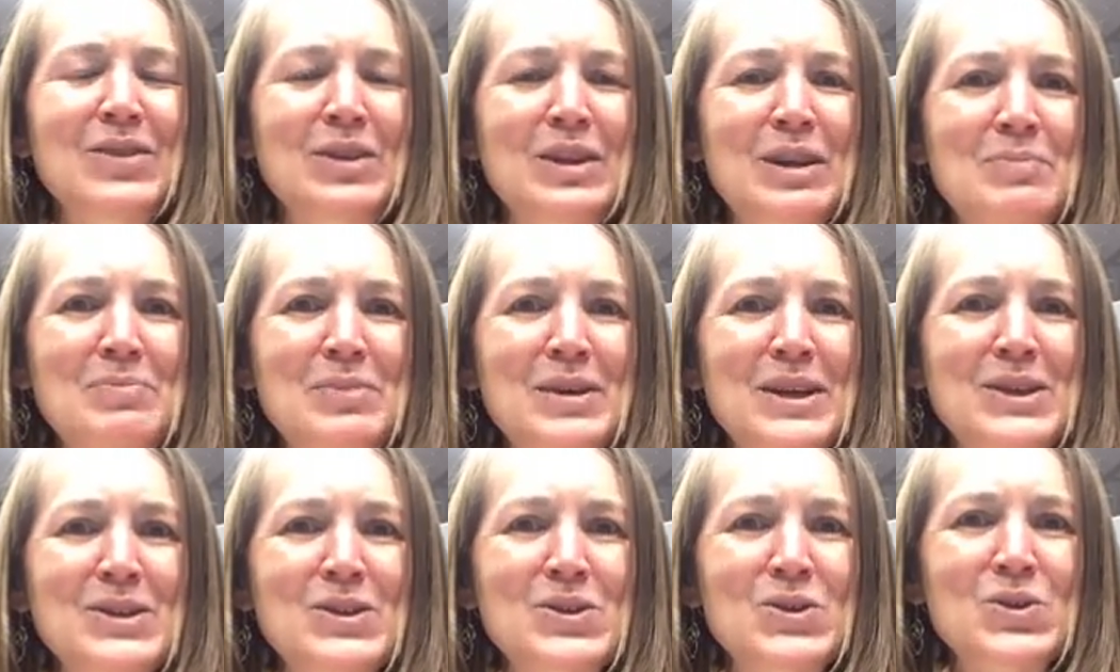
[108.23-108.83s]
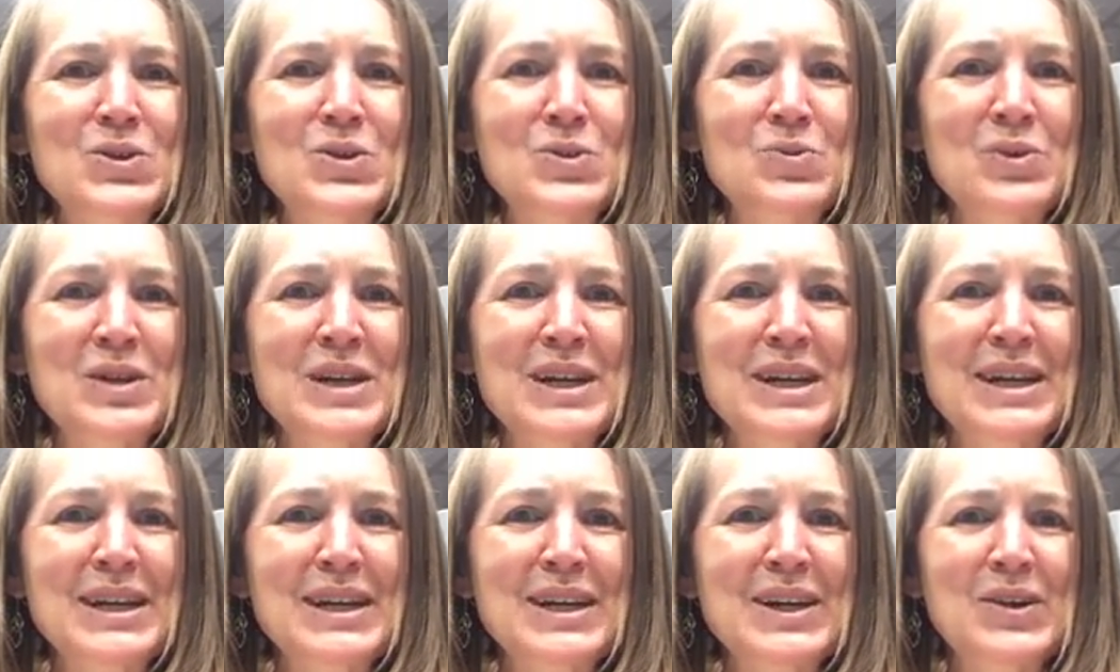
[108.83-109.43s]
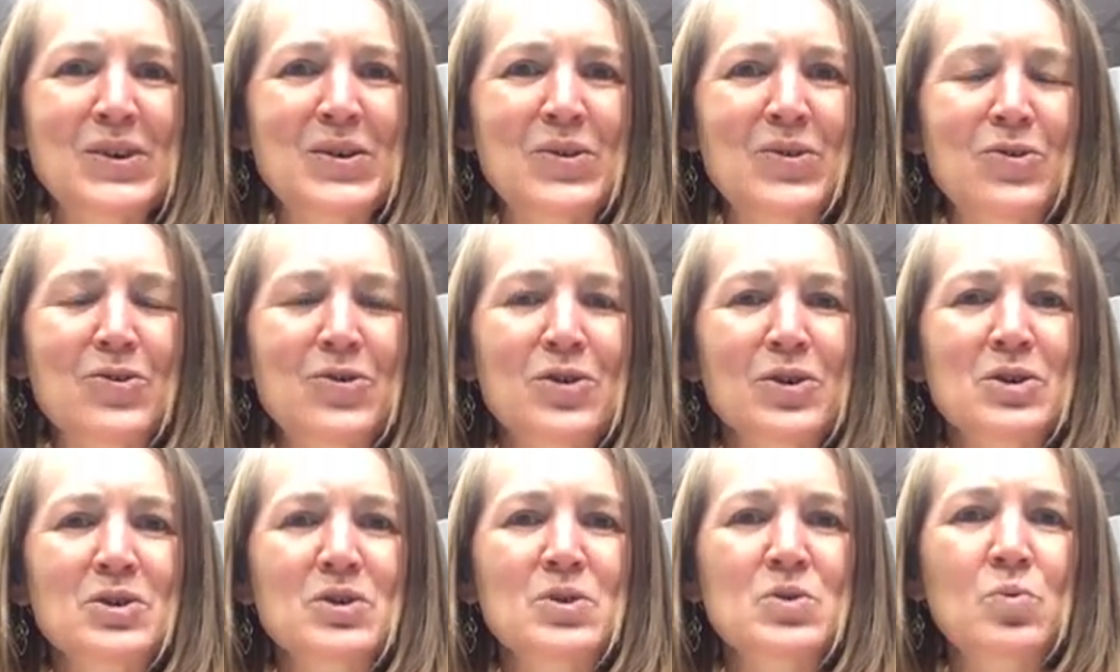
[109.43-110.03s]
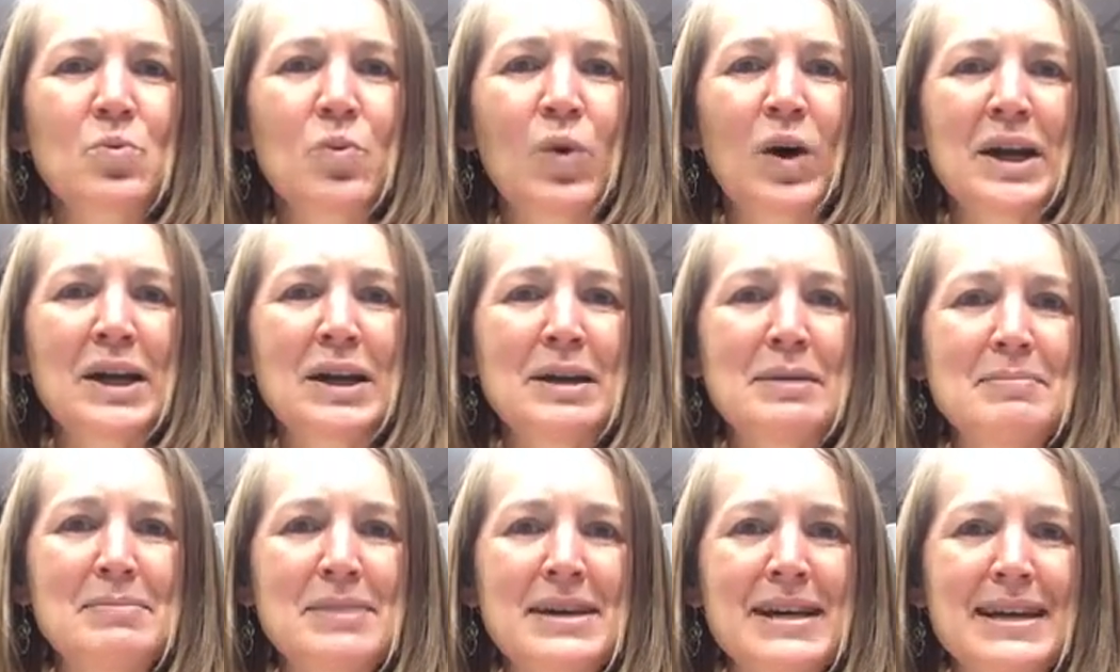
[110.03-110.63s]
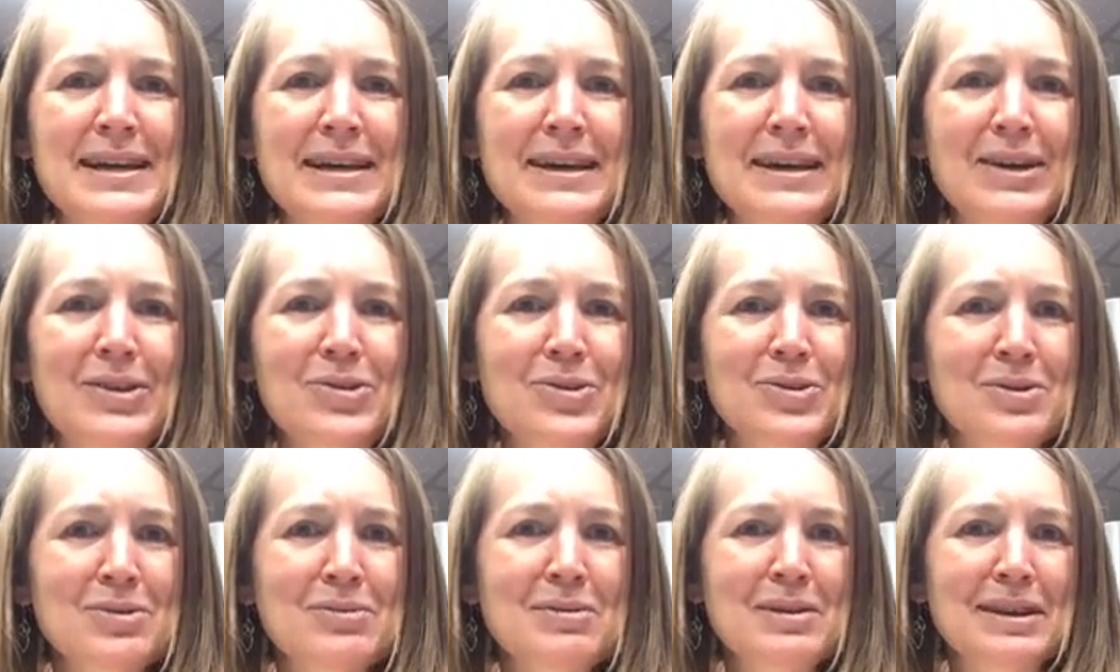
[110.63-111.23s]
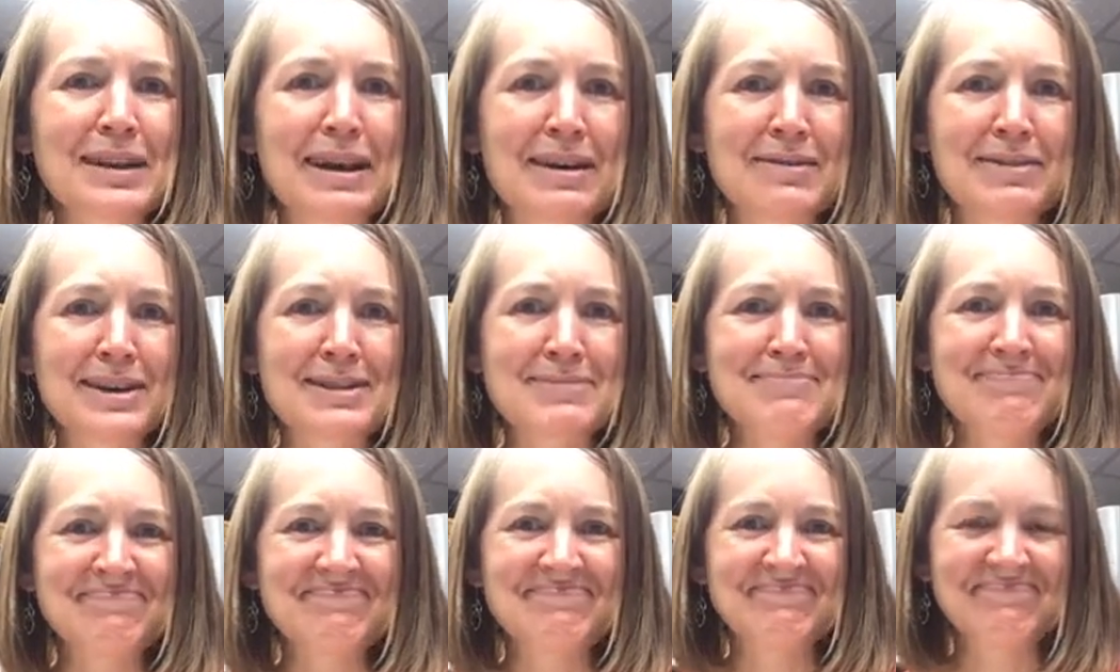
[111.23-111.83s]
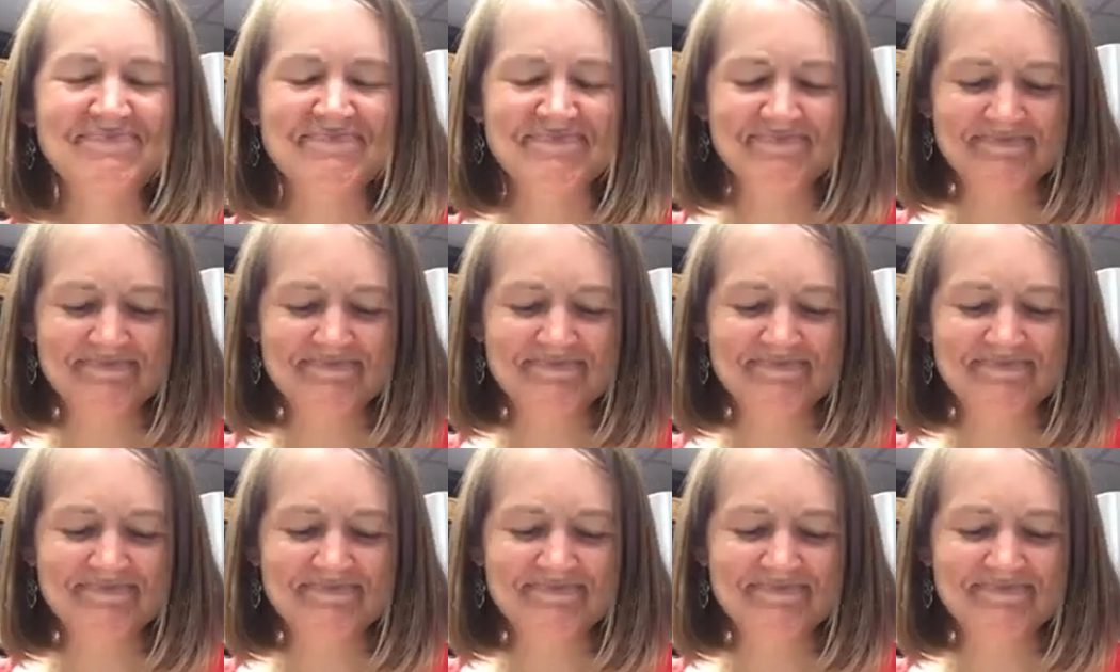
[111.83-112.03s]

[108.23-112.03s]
Philippians 3, verse 1b through 11.